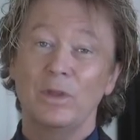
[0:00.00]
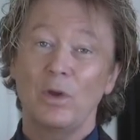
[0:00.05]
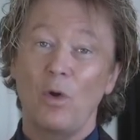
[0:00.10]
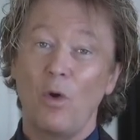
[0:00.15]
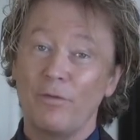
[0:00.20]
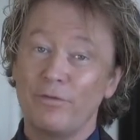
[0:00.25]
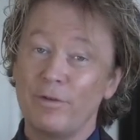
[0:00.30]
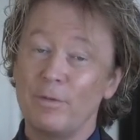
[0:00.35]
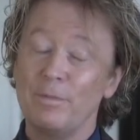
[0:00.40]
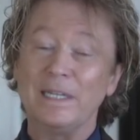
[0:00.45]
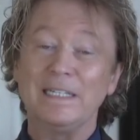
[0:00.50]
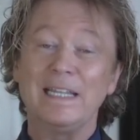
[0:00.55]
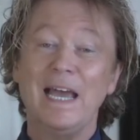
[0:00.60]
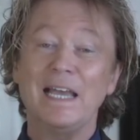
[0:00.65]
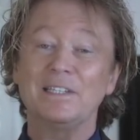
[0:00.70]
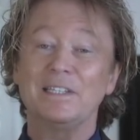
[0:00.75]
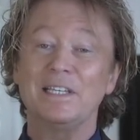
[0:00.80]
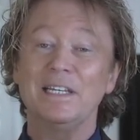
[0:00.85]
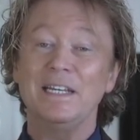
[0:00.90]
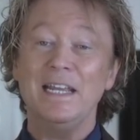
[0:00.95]
or from a
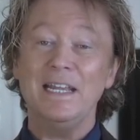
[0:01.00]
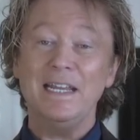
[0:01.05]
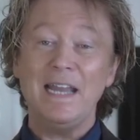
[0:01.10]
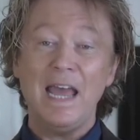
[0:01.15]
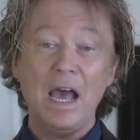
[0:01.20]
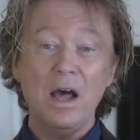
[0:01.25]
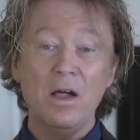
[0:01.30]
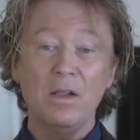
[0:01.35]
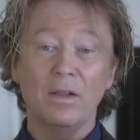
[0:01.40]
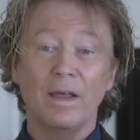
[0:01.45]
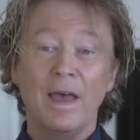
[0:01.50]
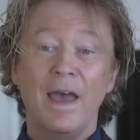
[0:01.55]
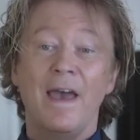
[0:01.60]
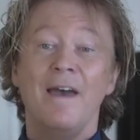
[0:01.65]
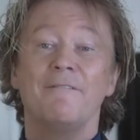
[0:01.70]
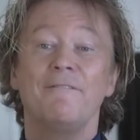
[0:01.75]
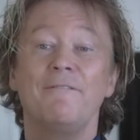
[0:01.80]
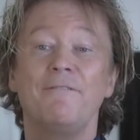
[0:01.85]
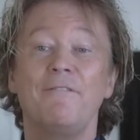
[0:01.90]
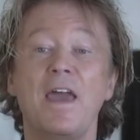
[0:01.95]
destiny in hell.
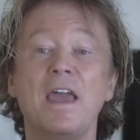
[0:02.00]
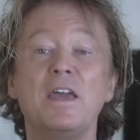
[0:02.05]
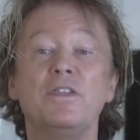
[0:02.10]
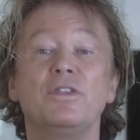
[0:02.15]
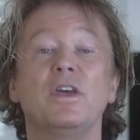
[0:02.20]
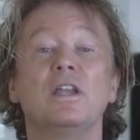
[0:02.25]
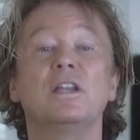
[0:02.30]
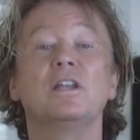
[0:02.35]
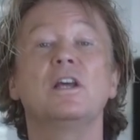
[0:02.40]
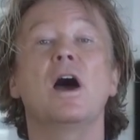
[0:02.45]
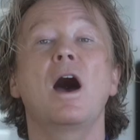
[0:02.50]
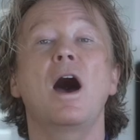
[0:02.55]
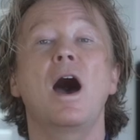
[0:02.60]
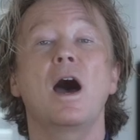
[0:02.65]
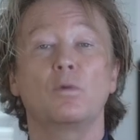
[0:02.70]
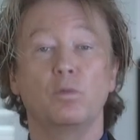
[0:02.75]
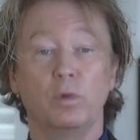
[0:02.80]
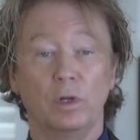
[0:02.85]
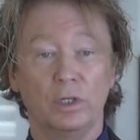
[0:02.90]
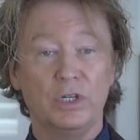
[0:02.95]
Faith in
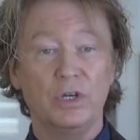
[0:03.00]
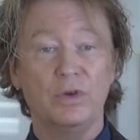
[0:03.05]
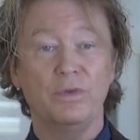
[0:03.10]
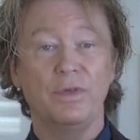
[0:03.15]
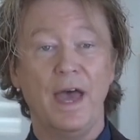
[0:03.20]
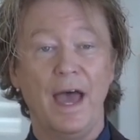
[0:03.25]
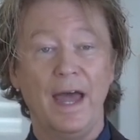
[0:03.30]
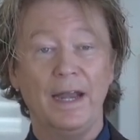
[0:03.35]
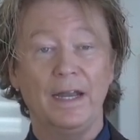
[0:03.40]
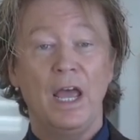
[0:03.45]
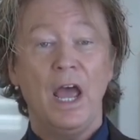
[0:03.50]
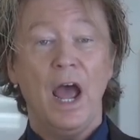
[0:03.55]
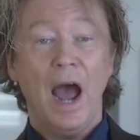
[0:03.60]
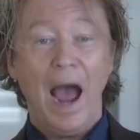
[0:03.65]
God will do that.